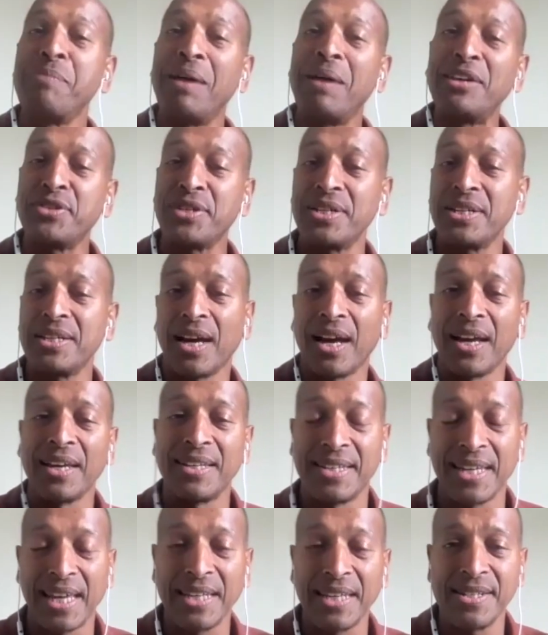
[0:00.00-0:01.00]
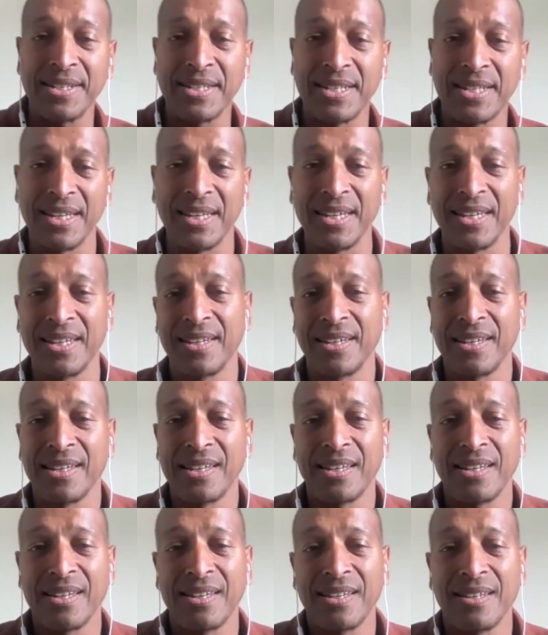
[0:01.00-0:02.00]
mentioned identity.
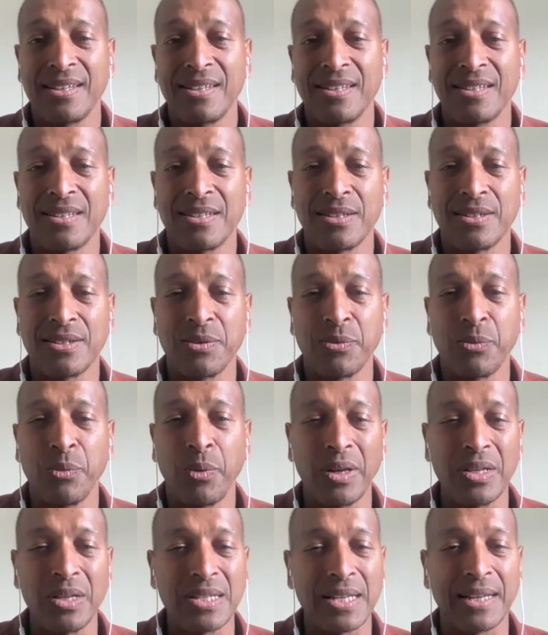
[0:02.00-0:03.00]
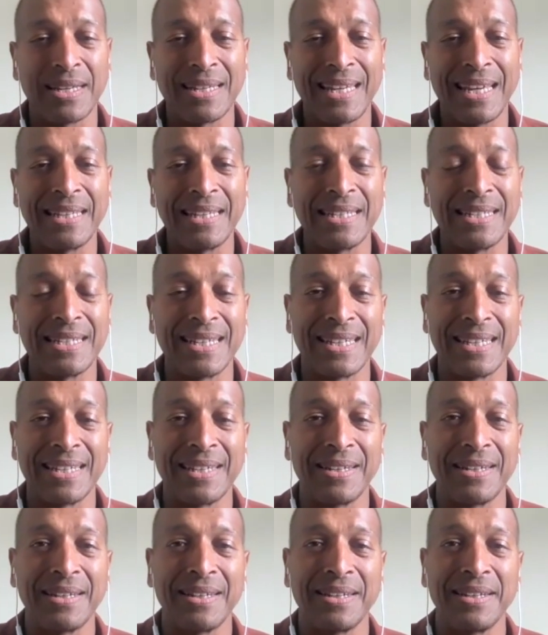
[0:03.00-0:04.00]
Mm-hmm. So what is identity?